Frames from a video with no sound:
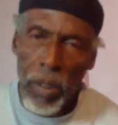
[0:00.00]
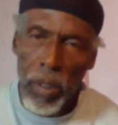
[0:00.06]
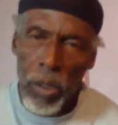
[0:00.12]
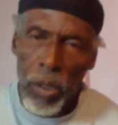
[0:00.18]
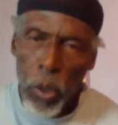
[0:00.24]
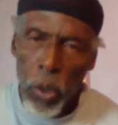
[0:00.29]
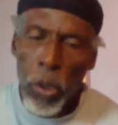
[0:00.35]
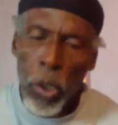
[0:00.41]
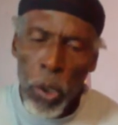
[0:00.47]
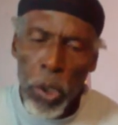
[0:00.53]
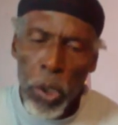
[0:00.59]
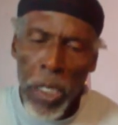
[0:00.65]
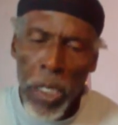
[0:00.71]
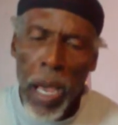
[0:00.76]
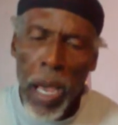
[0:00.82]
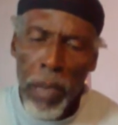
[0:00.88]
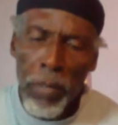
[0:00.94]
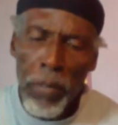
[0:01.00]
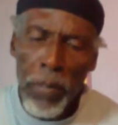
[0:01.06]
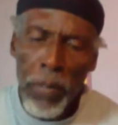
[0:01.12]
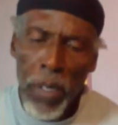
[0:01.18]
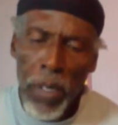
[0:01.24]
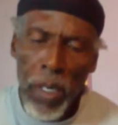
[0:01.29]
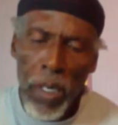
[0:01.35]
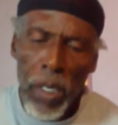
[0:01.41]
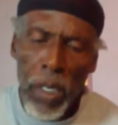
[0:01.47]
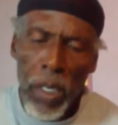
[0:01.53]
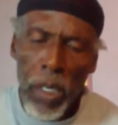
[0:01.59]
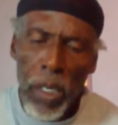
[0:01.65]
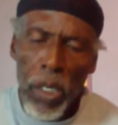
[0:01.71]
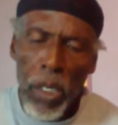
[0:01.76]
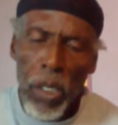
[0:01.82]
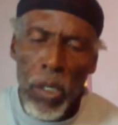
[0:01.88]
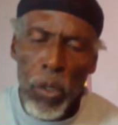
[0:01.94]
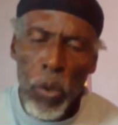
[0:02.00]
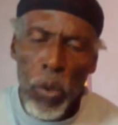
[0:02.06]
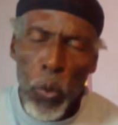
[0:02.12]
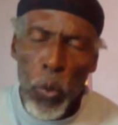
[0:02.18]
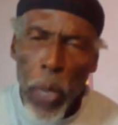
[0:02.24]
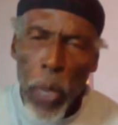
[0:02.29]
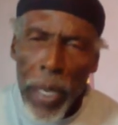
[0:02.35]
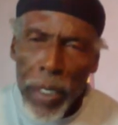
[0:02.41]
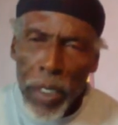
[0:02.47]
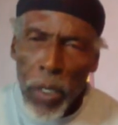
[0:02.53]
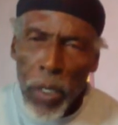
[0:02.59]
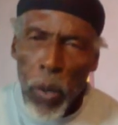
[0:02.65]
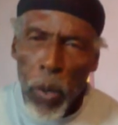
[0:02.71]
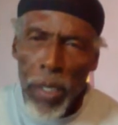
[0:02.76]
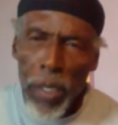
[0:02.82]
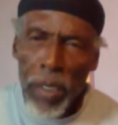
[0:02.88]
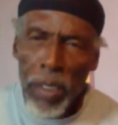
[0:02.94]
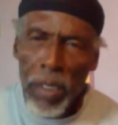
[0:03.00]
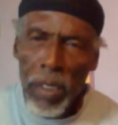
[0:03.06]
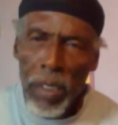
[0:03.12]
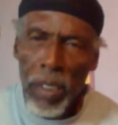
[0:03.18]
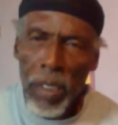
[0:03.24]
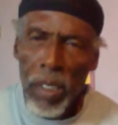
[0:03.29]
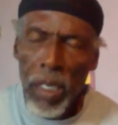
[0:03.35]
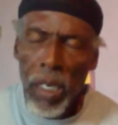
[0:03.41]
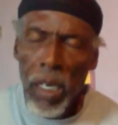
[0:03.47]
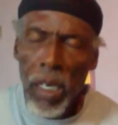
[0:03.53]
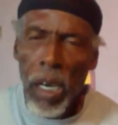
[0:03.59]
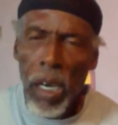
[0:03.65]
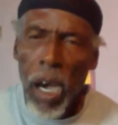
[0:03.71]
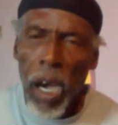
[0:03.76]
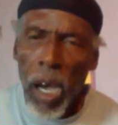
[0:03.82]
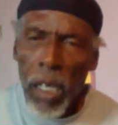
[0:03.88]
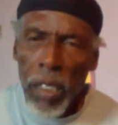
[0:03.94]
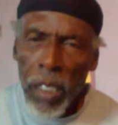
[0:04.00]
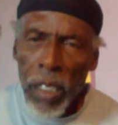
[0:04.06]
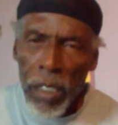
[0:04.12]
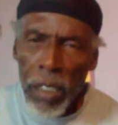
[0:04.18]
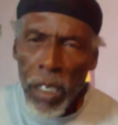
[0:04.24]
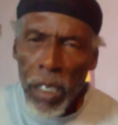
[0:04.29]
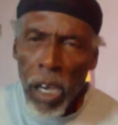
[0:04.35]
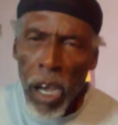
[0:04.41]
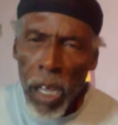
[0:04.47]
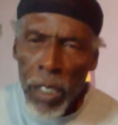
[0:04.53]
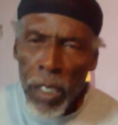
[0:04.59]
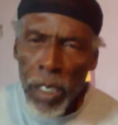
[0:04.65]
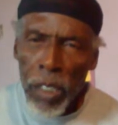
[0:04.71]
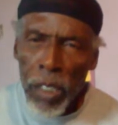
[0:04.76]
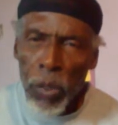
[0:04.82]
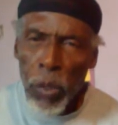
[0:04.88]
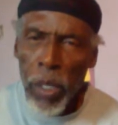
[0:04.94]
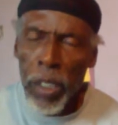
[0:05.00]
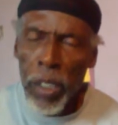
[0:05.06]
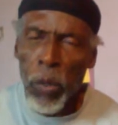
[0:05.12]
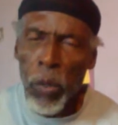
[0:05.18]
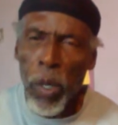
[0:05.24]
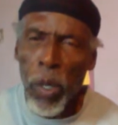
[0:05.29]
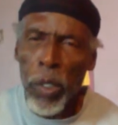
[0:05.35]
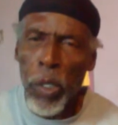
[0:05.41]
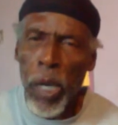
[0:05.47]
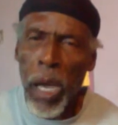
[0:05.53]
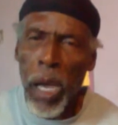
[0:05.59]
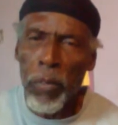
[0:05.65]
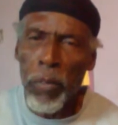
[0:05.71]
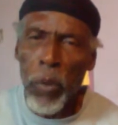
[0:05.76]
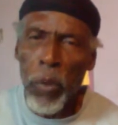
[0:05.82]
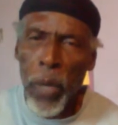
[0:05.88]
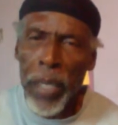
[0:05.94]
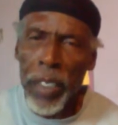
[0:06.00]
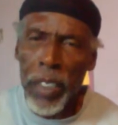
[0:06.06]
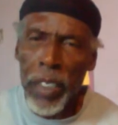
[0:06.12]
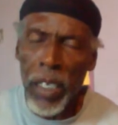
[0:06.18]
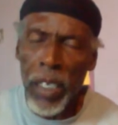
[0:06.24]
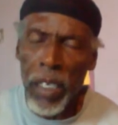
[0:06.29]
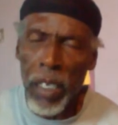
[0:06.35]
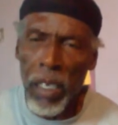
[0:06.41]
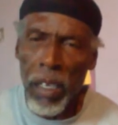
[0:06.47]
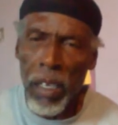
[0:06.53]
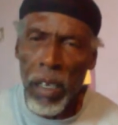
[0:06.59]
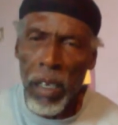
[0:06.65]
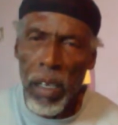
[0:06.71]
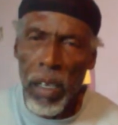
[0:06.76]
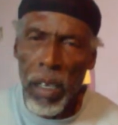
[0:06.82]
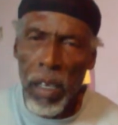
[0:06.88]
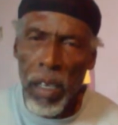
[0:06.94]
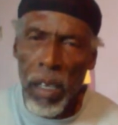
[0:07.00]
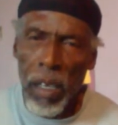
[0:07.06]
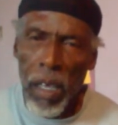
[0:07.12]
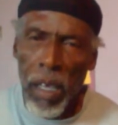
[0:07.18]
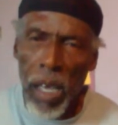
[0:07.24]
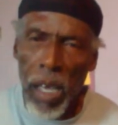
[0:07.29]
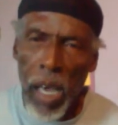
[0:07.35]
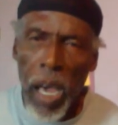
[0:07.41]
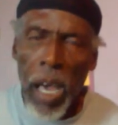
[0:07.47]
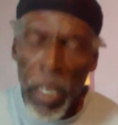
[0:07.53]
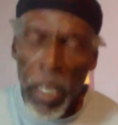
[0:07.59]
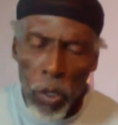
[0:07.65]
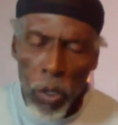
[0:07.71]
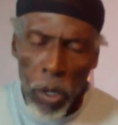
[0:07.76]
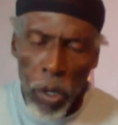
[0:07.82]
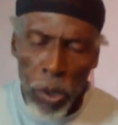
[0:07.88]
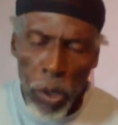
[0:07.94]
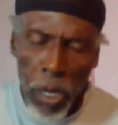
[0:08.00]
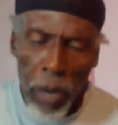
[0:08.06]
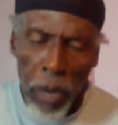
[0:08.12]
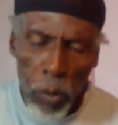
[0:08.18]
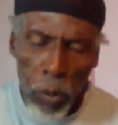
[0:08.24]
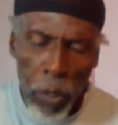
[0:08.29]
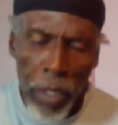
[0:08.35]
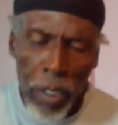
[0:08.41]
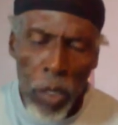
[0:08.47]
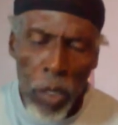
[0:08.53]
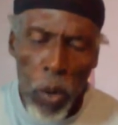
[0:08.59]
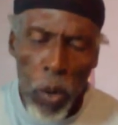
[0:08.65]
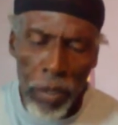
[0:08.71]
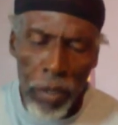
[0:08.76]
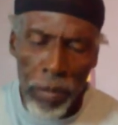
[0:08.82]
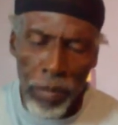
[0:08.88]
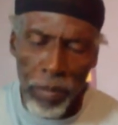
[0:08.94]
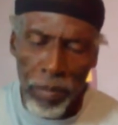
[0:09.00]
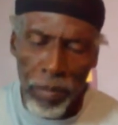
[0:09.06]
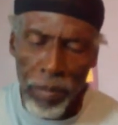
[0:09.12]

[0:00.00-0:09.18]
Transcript: So you should have 21. Under 21 you have 20, and you also have 21.